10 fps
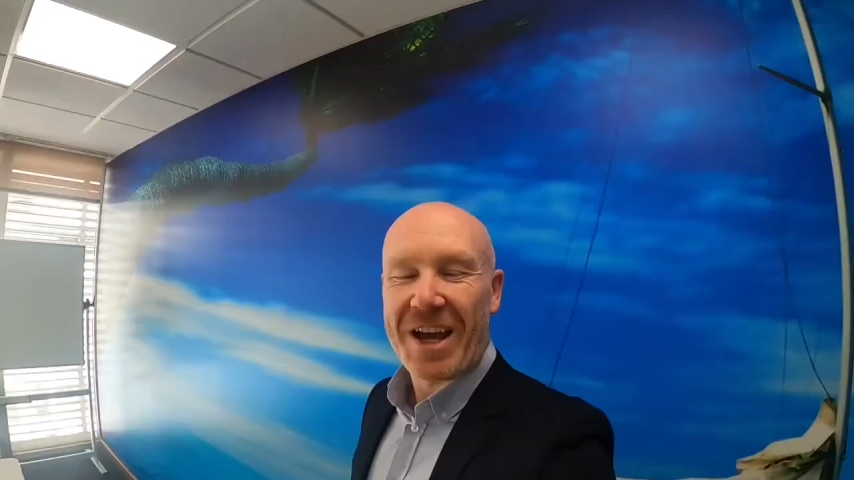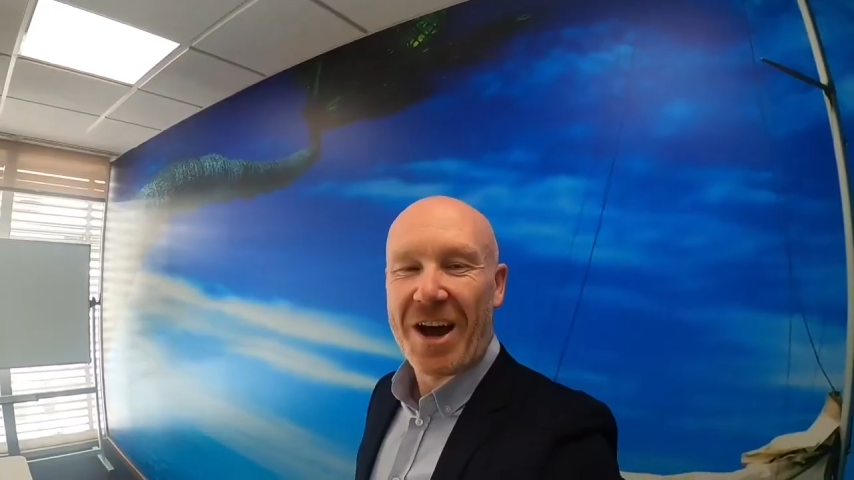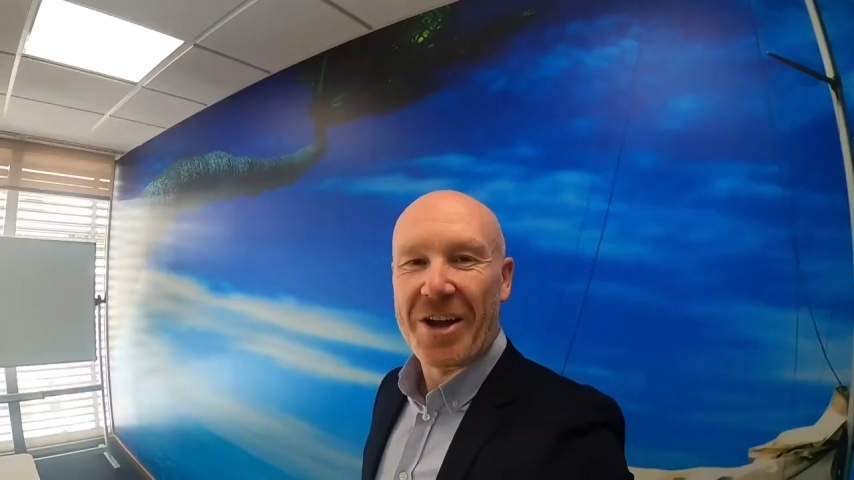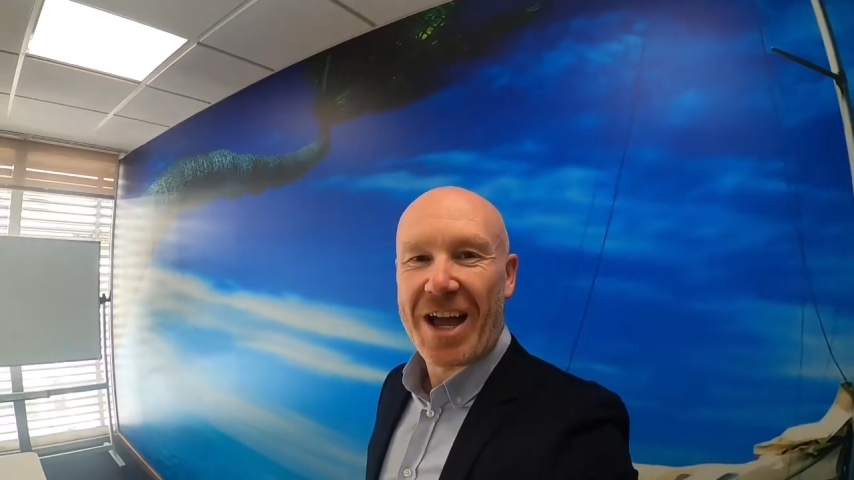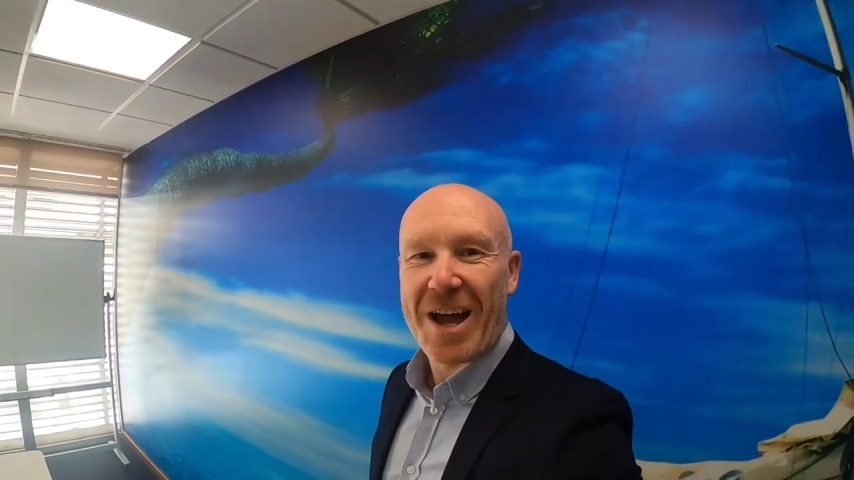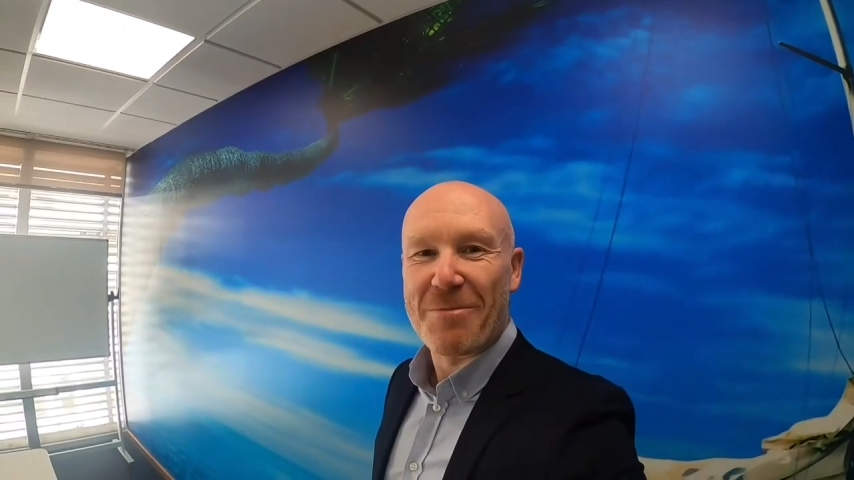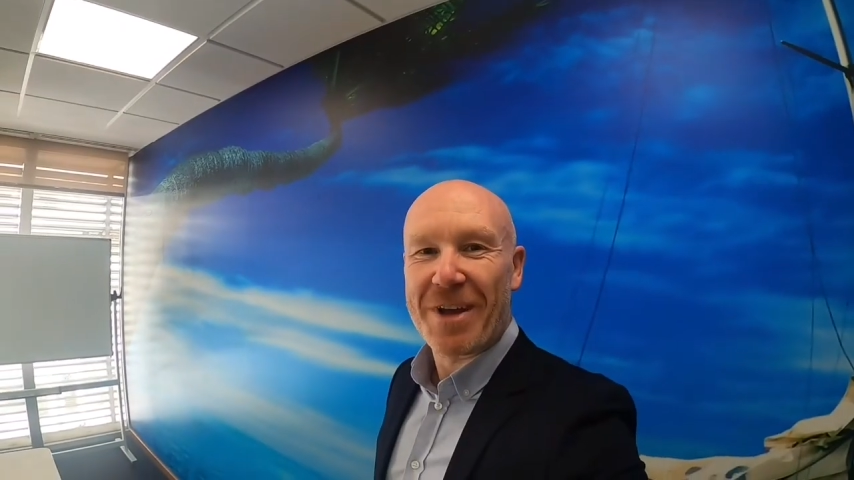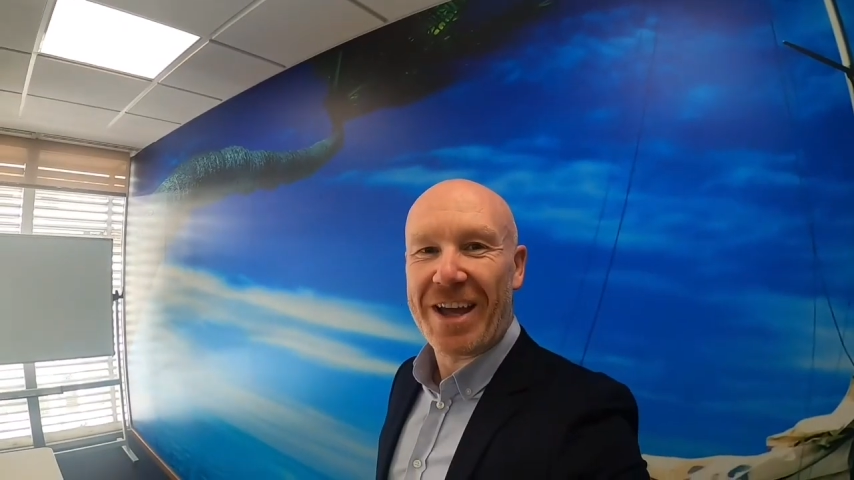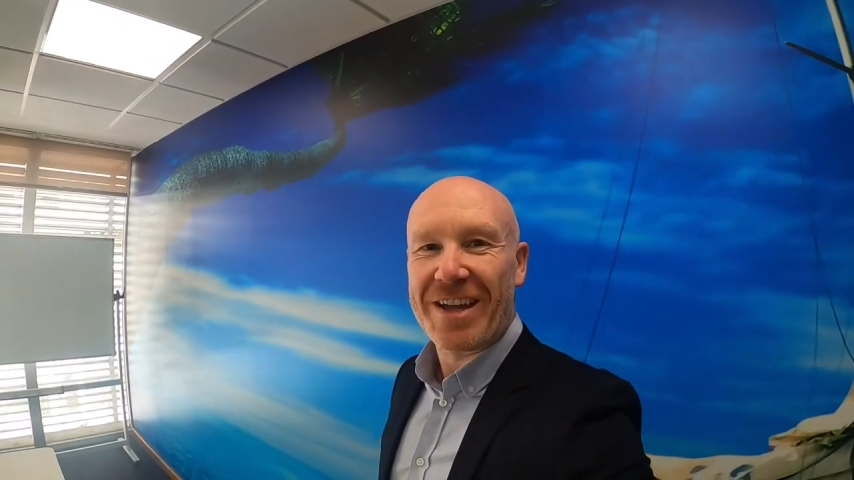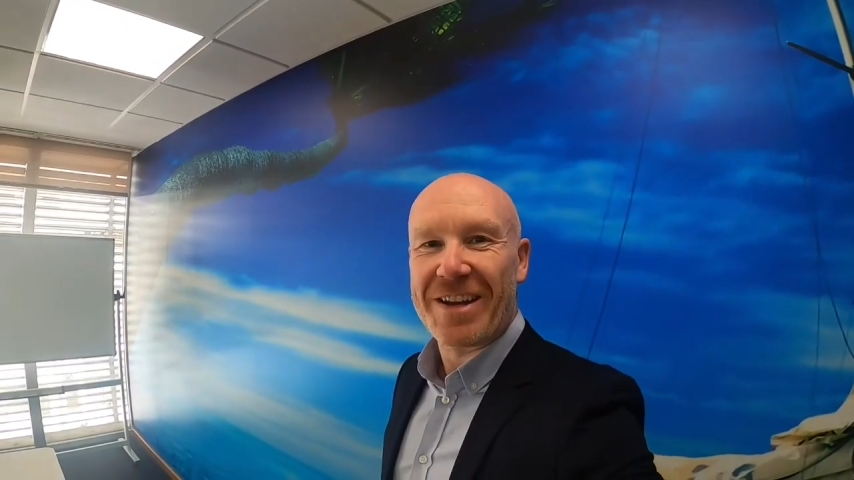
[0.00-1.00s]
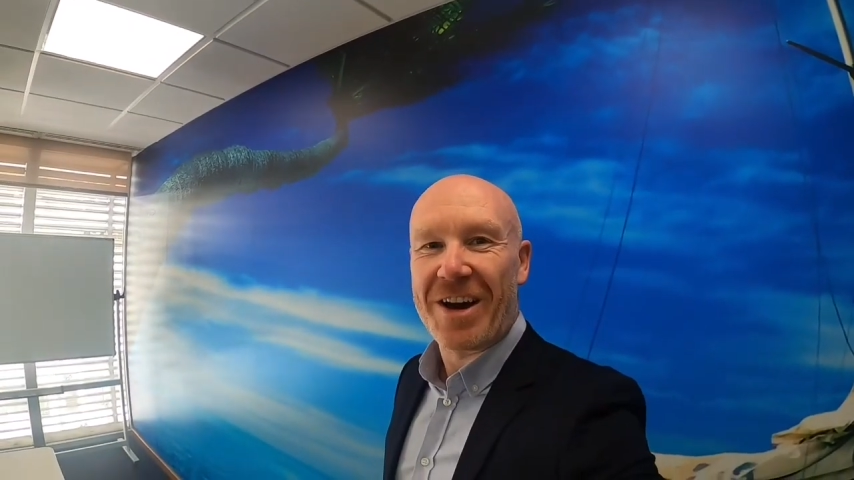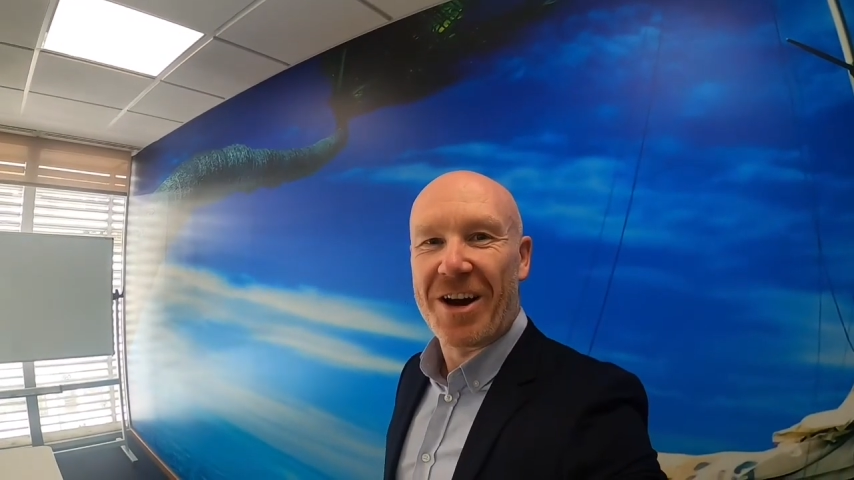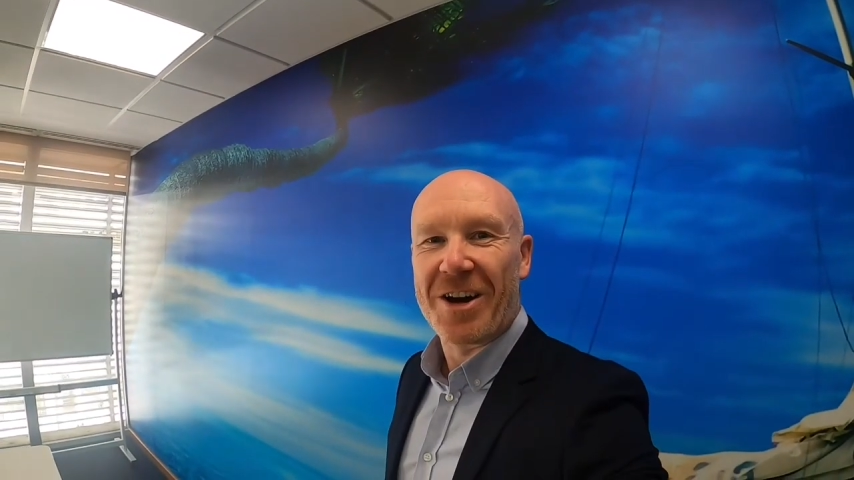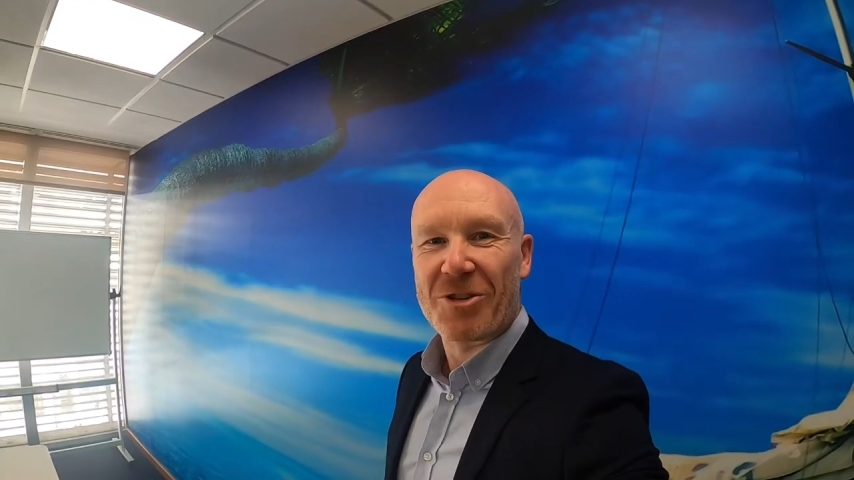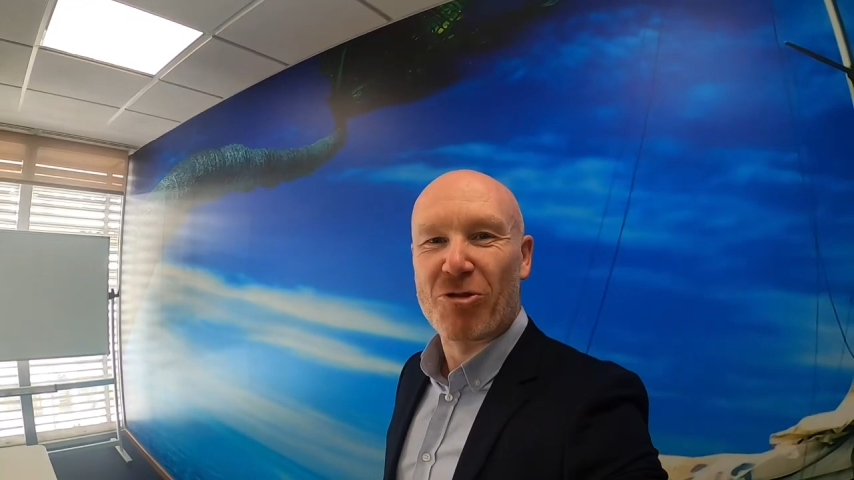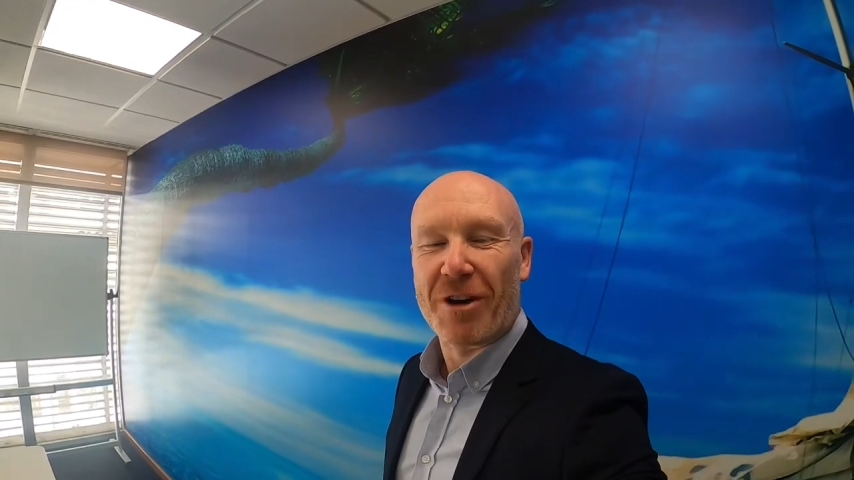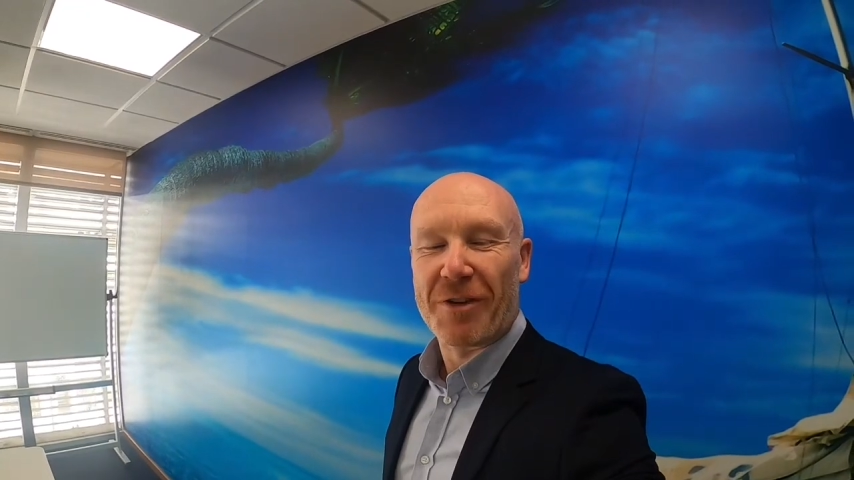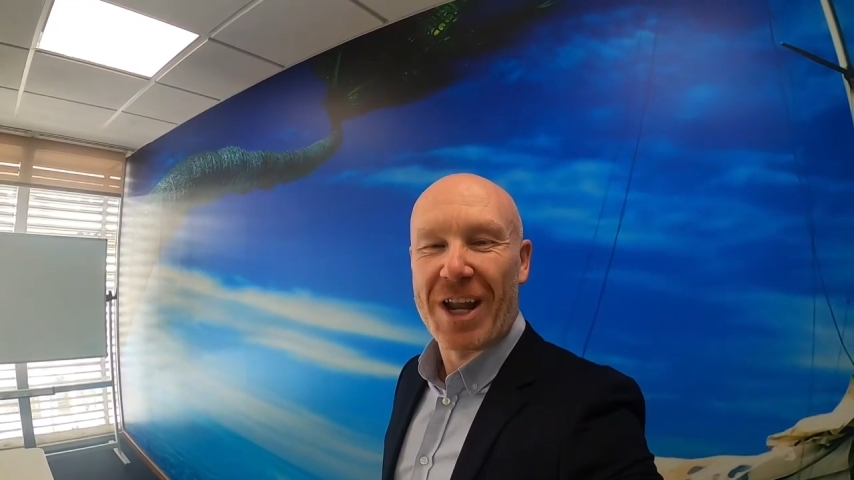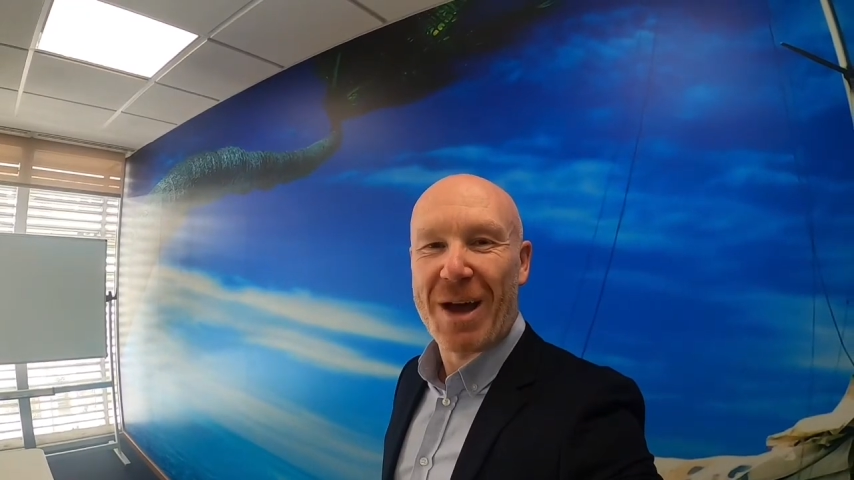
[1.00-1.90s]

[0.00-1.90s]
I am in our Travel